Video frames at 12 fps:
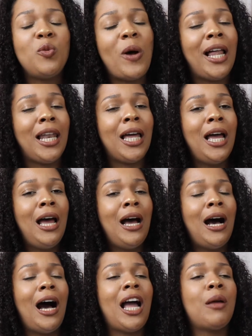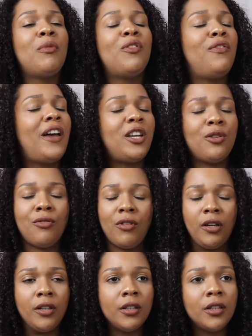Well, I am a
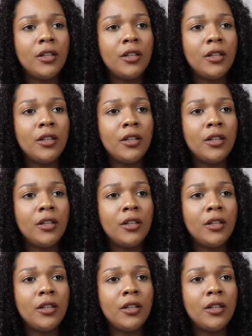veteran